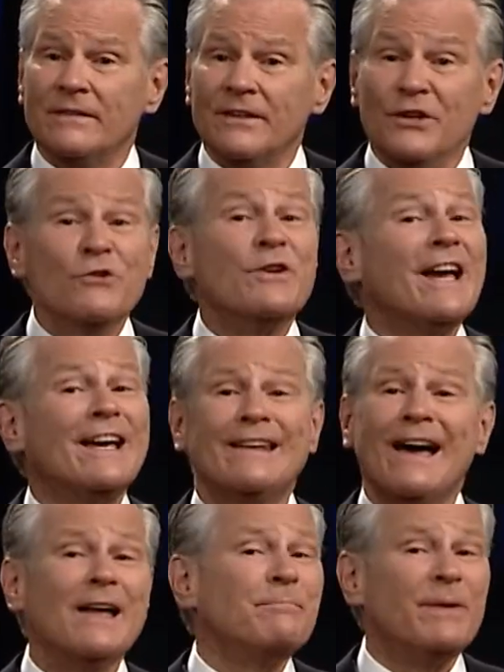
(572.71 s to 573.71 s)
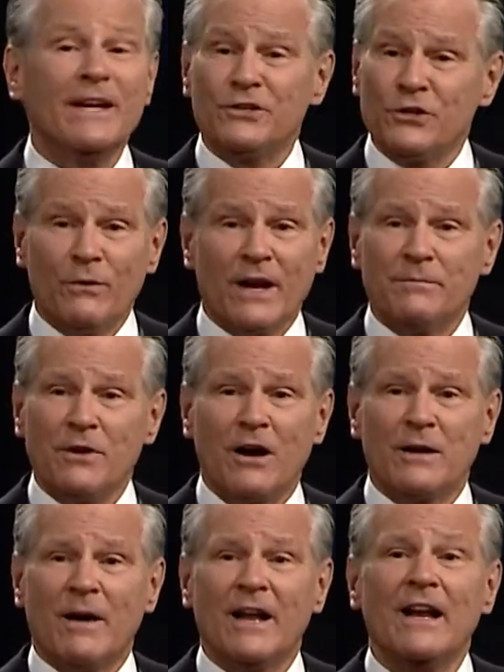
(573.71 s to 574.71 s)
You cannot picture what I'm
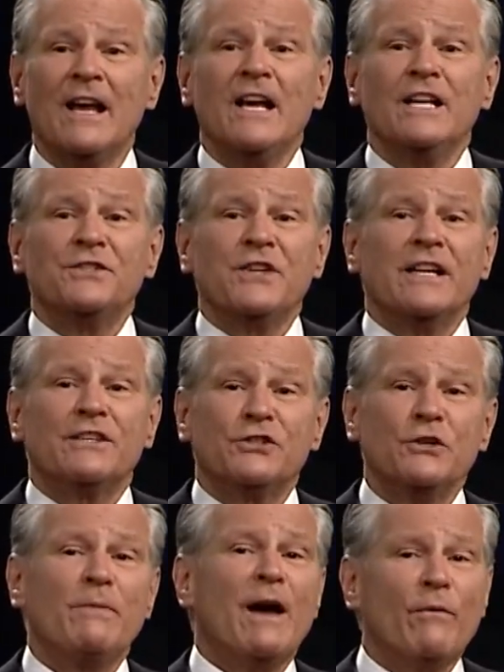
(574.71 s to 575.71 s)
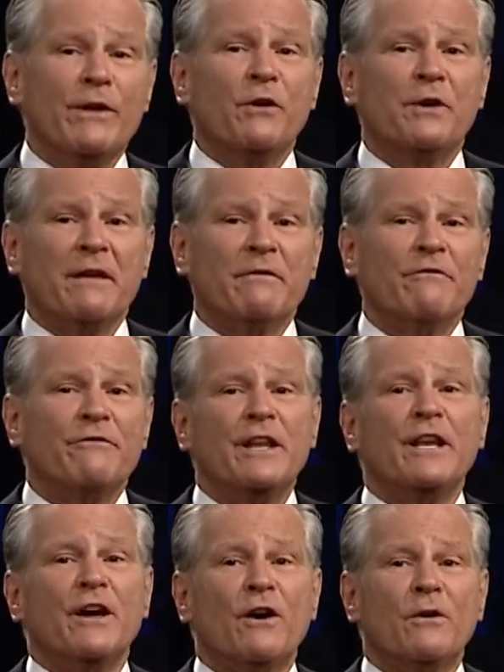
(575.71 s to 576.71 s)
talking about. See, it's too bad we don't have a
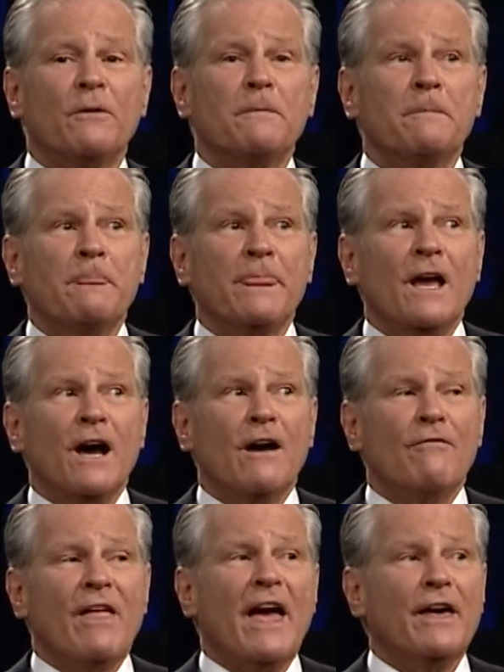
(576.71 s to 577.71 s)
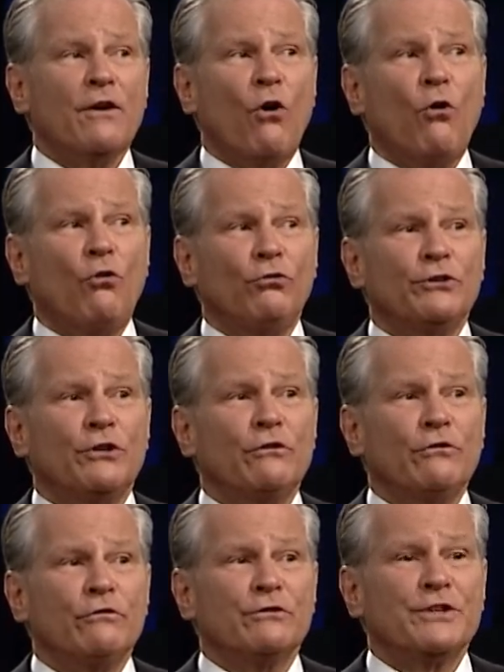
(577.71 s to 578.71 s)
video of that old
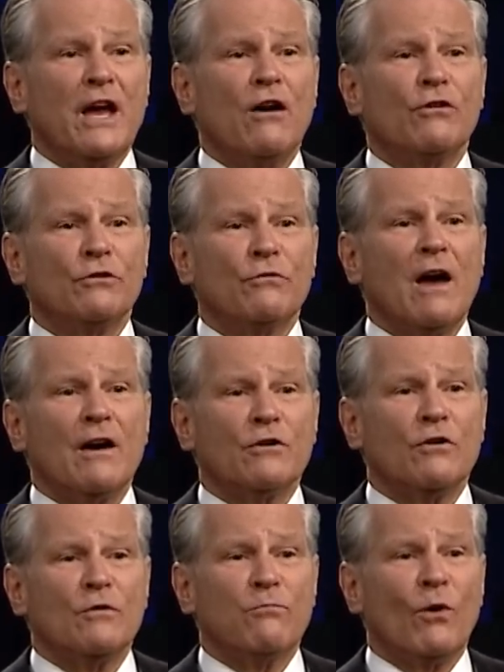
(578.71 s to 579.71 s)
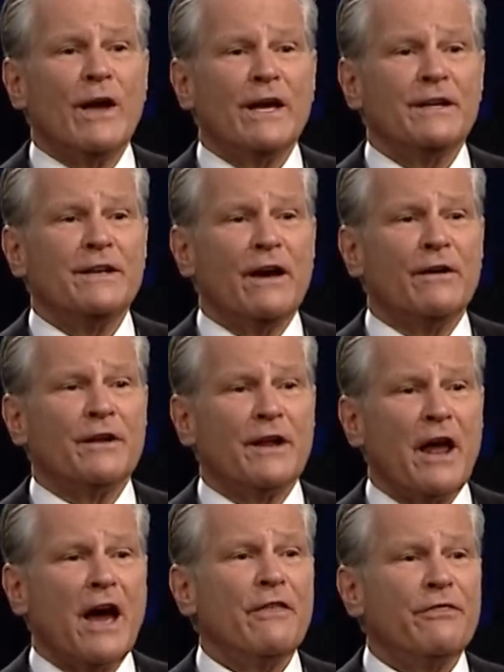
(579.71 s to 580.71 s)
used Eldorado breaking down on
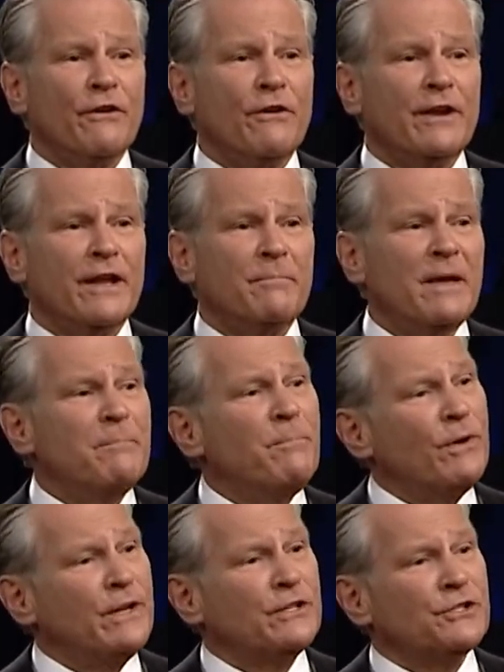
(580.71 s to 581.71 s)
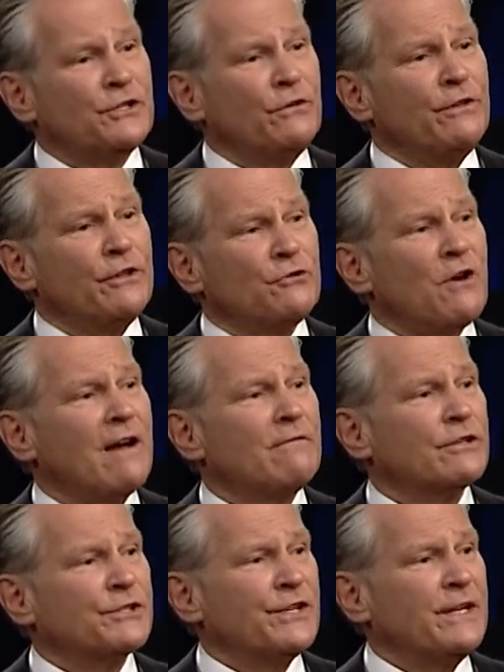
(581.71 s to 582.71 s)
I thirty, me putting Sue in the
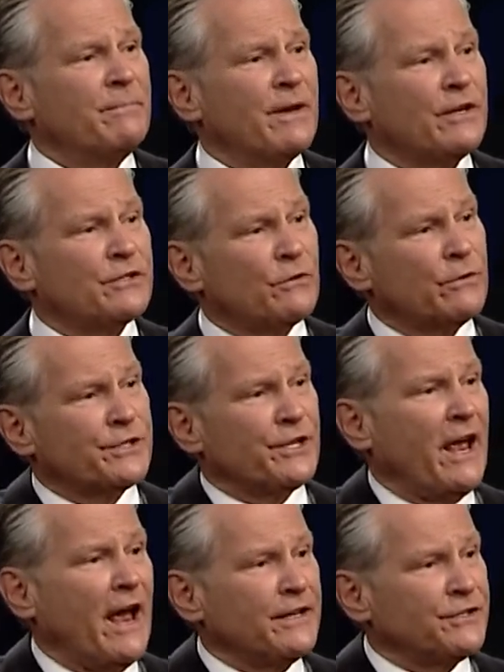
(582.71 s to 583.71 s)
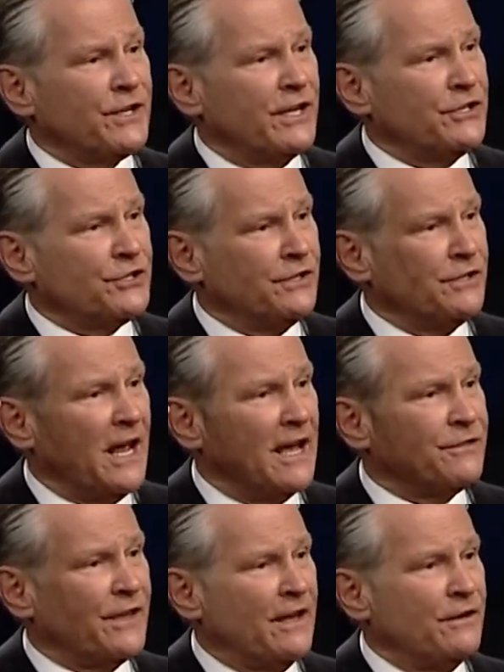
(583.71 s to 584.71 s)
driver's seat because there was a gas station
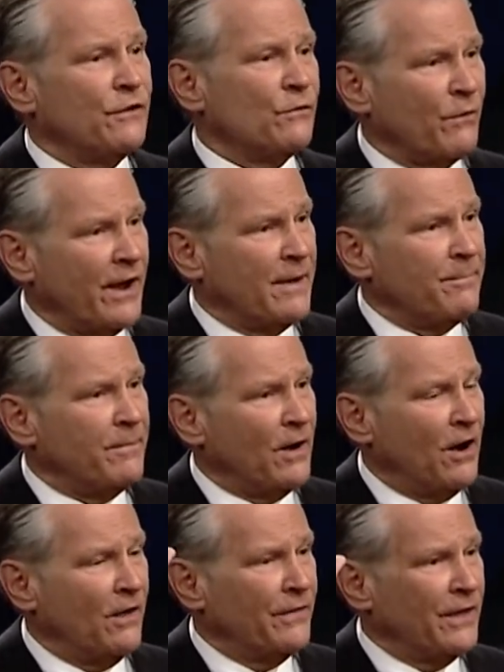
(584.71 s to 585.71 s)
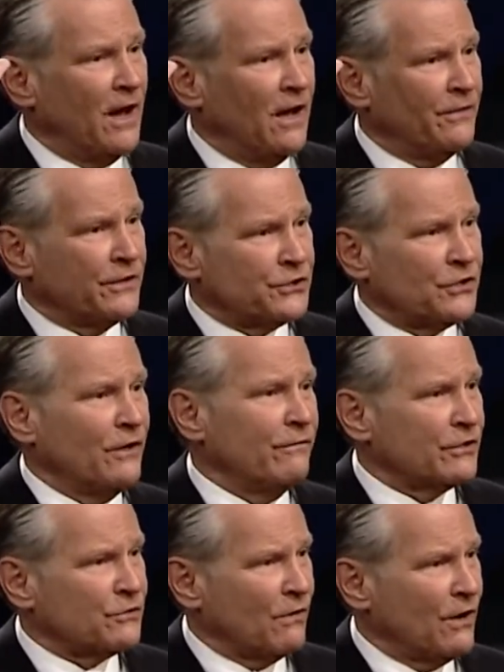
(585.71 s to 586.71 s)
at the end of the ramp on, on the
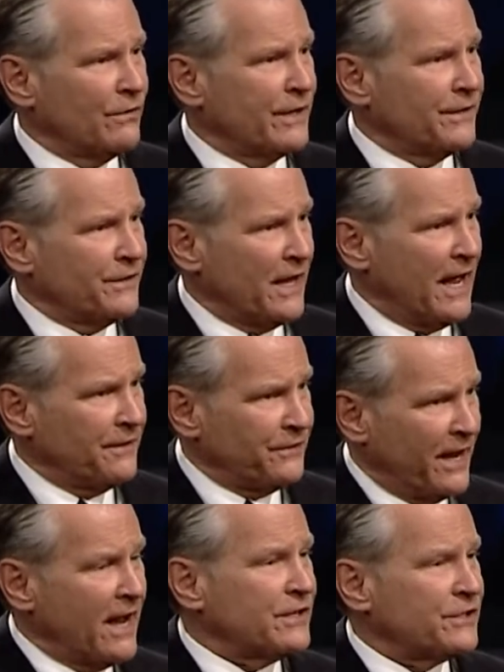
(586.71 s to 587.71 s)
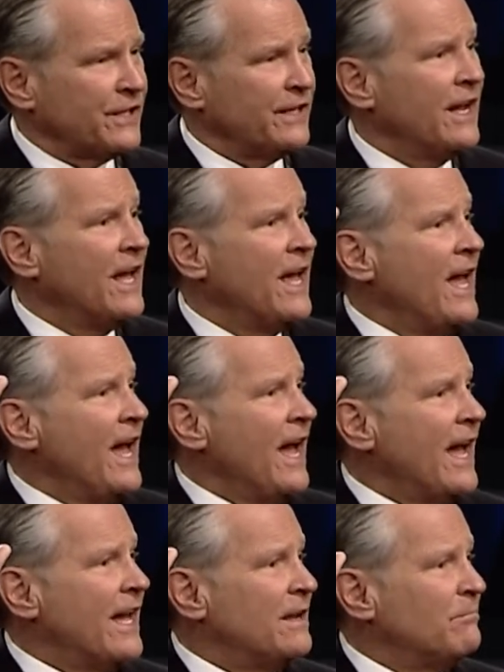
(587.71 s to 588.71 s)
service road at the, at the exit,
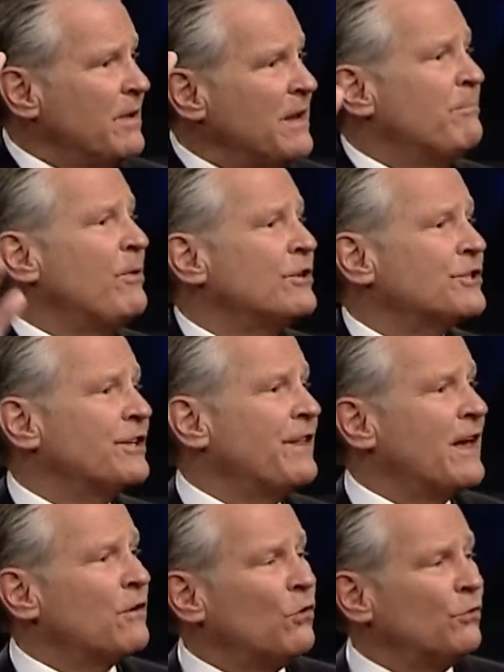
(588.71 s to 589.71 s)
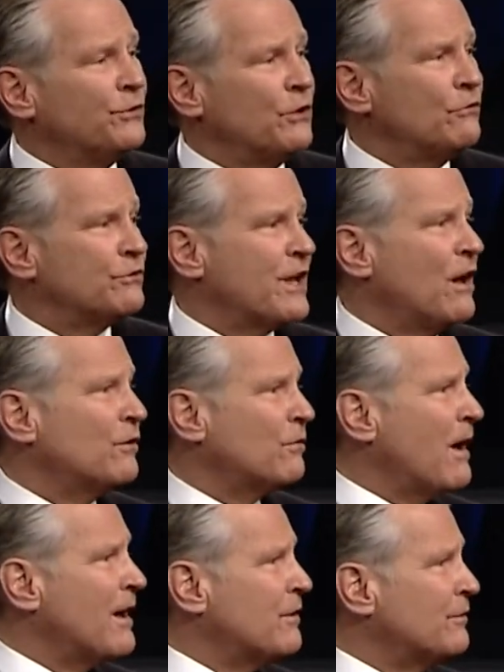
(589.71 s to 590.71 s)
and me pushing that old used
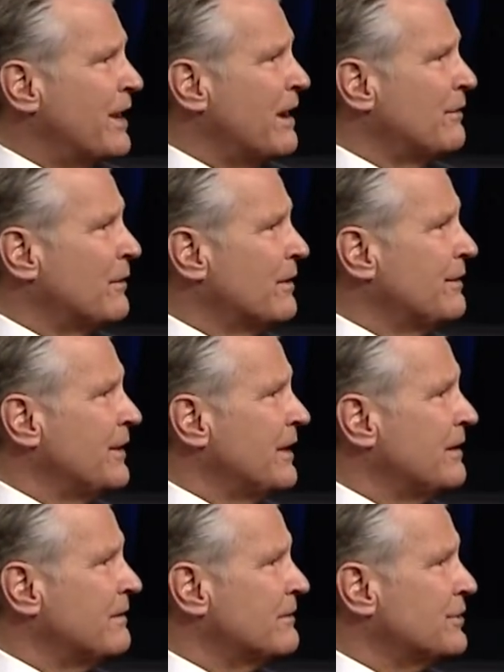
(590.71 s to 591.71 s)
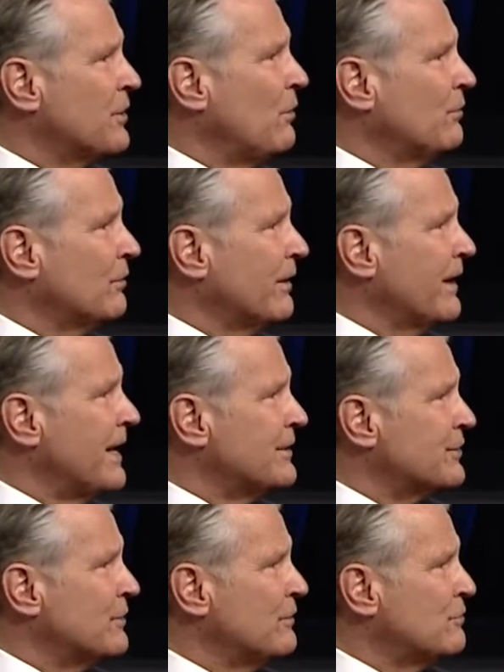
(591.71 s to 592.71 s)
Eldorado down the, the shoulder and
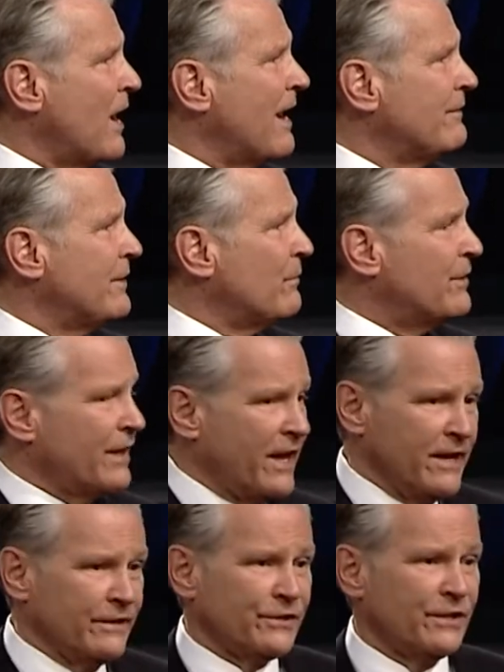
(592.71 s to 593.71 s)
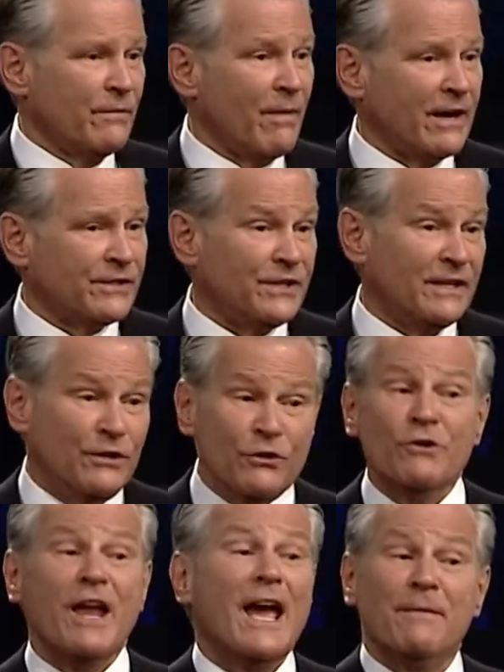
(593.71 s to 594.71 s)
Sue driving it with the kids in the back seat.
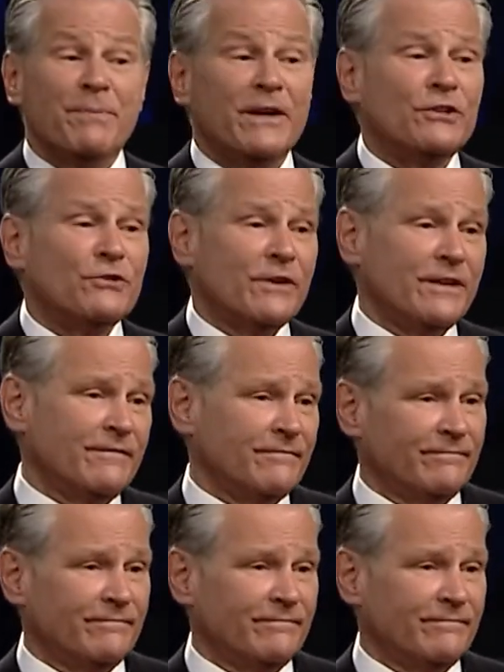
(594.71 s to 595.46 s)
You can't picture it.